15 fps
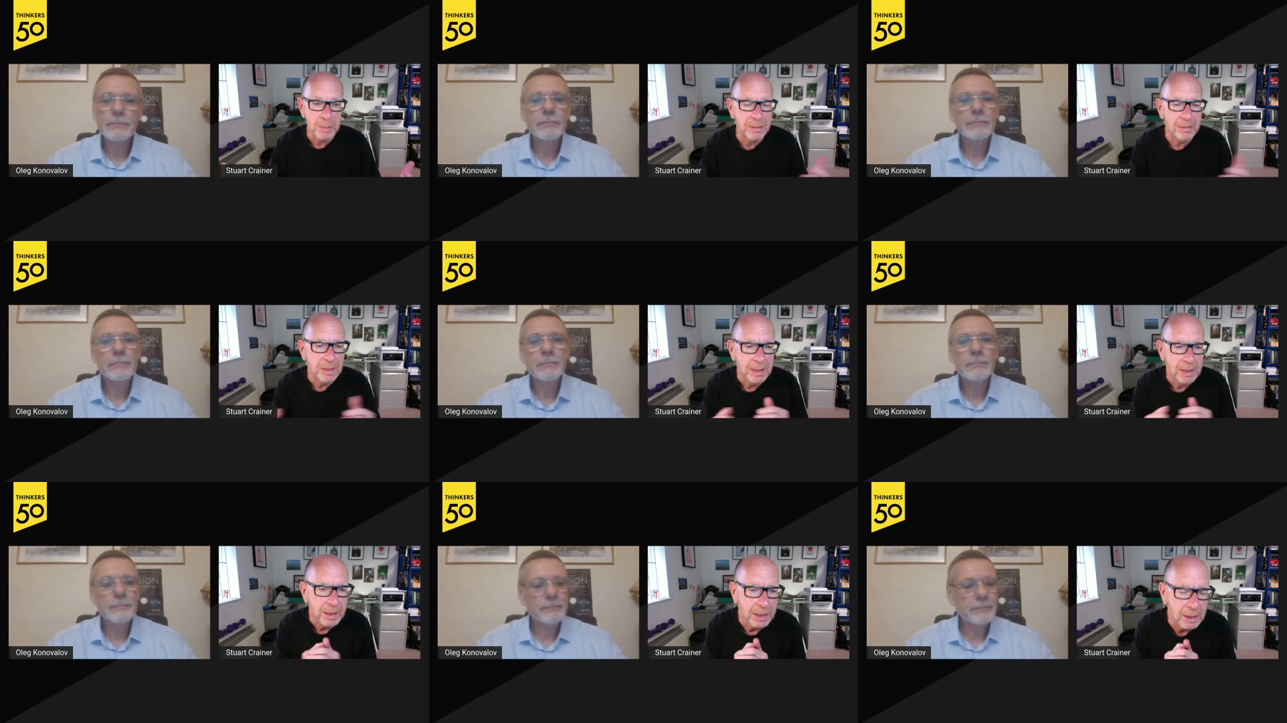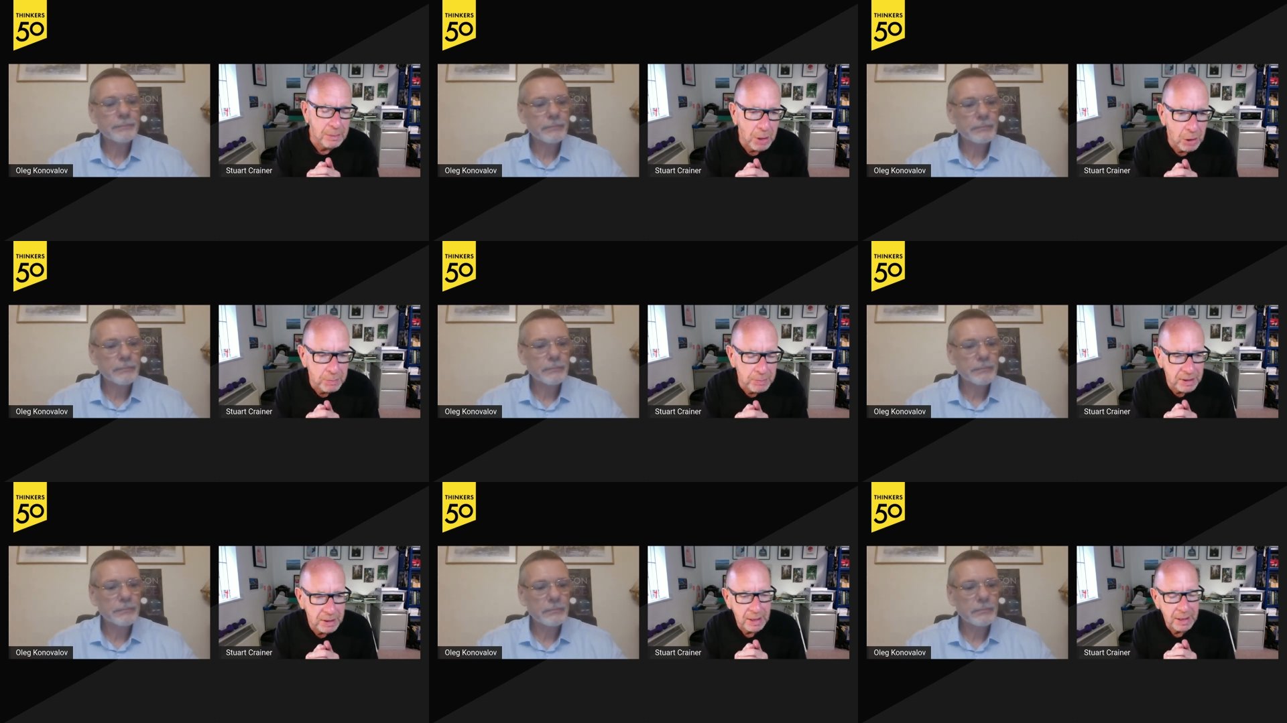Speaker 1: but at the
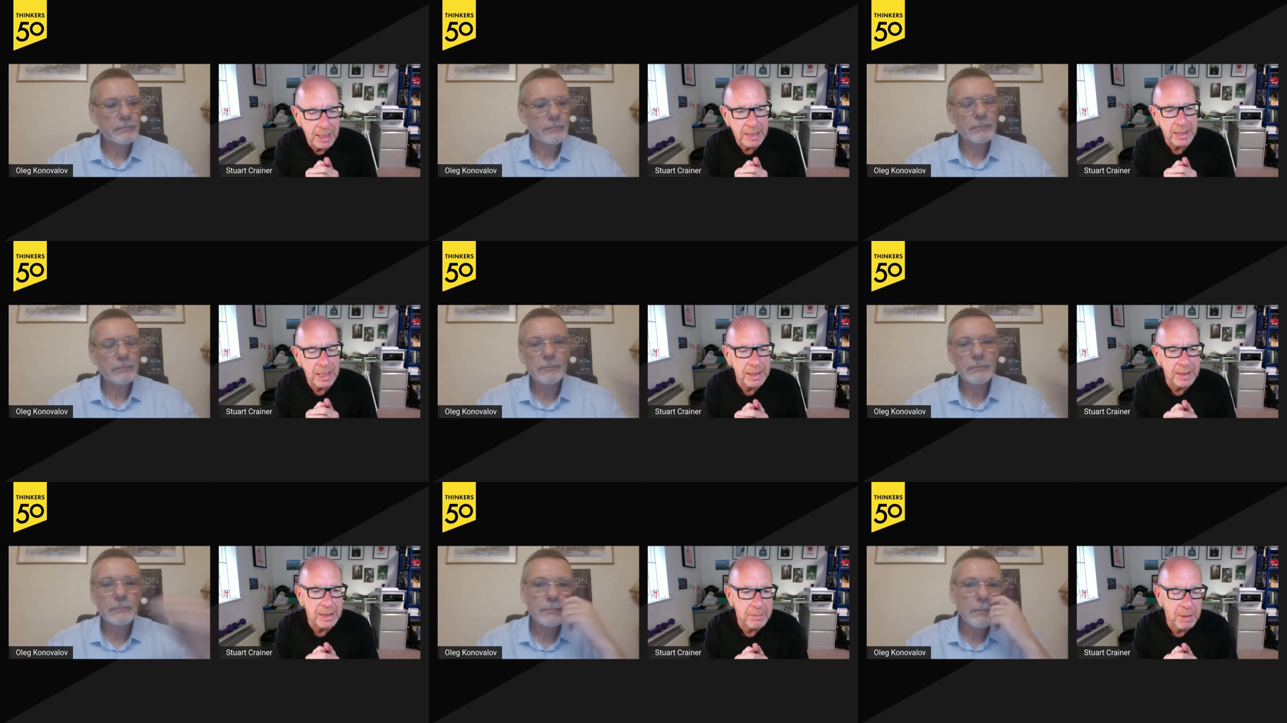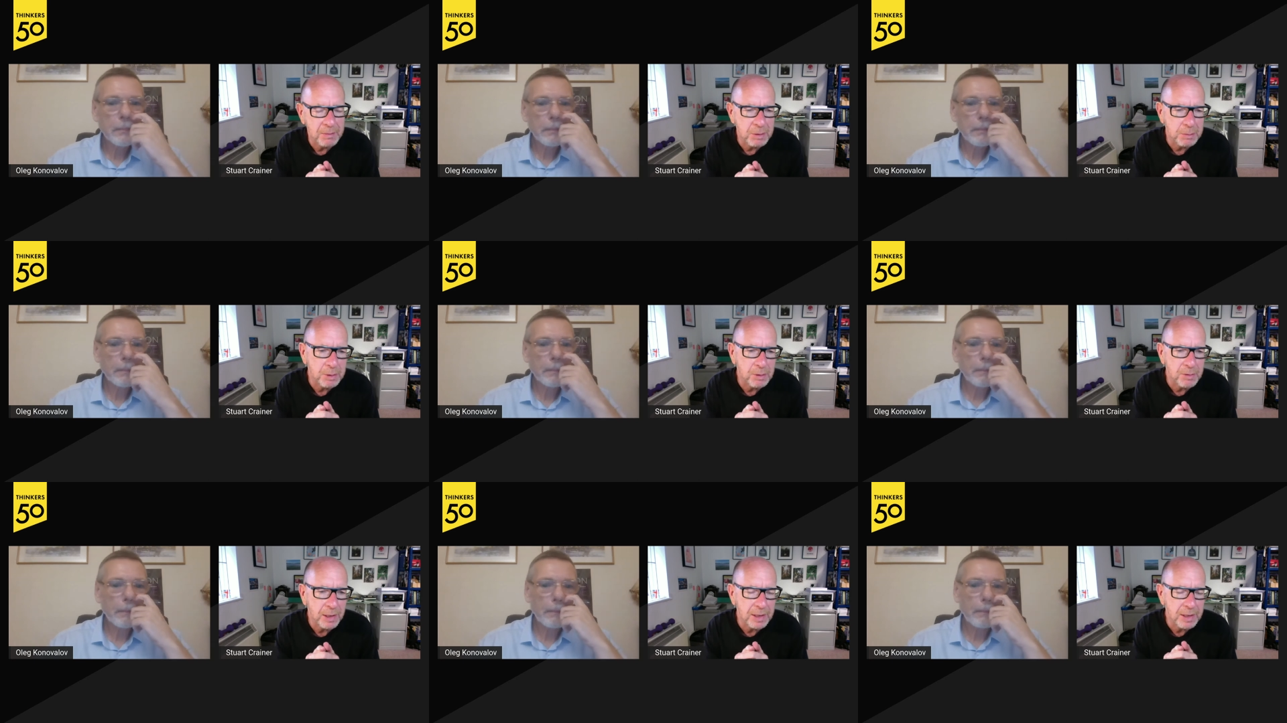moment in the last 18 months it's
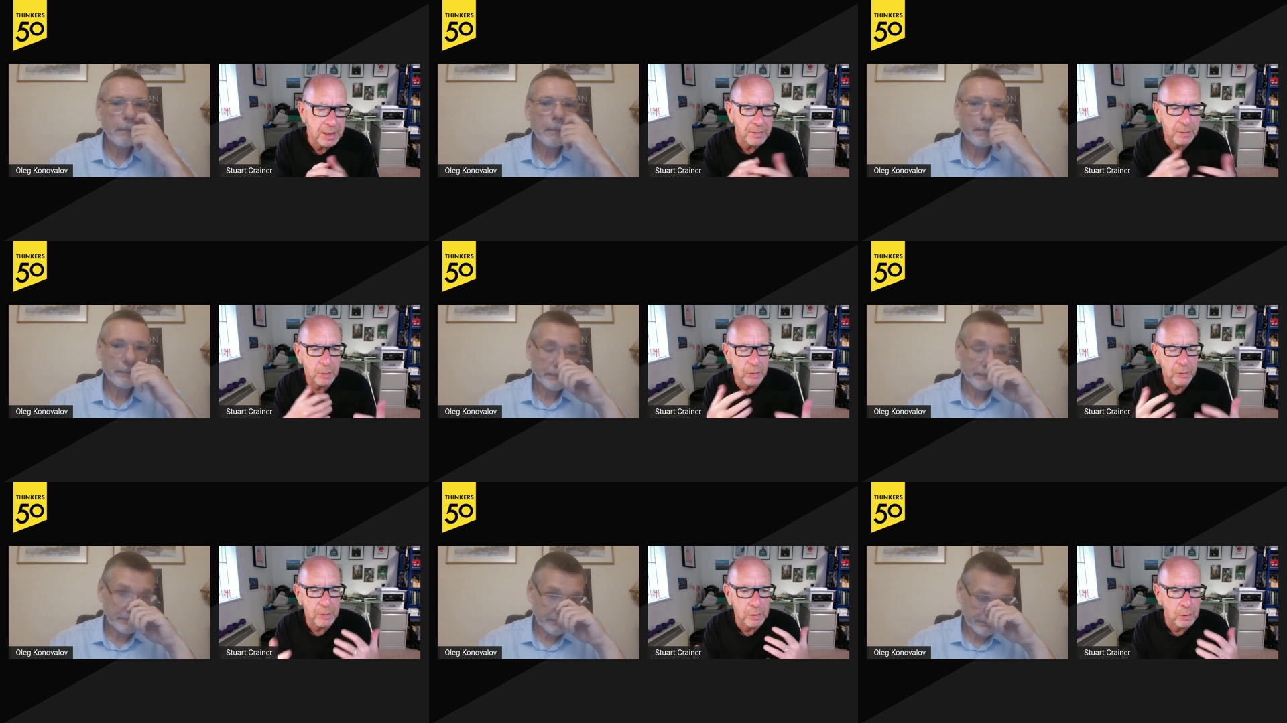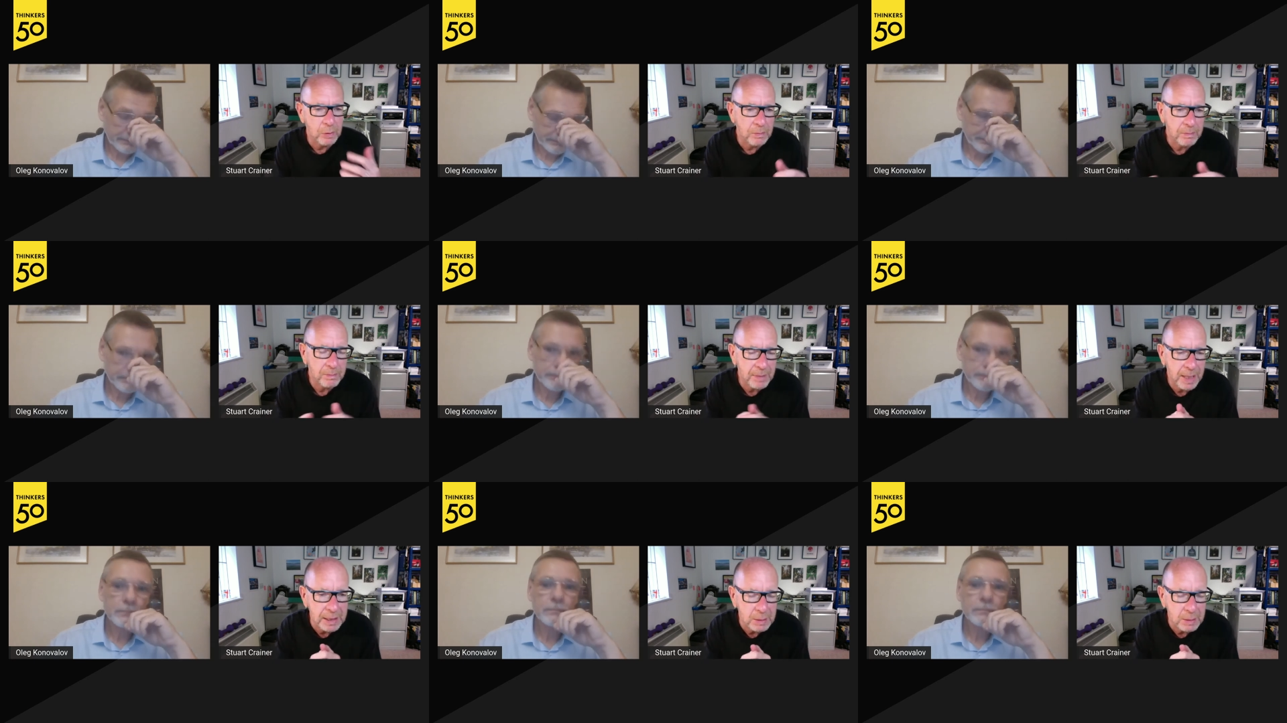been very difficult for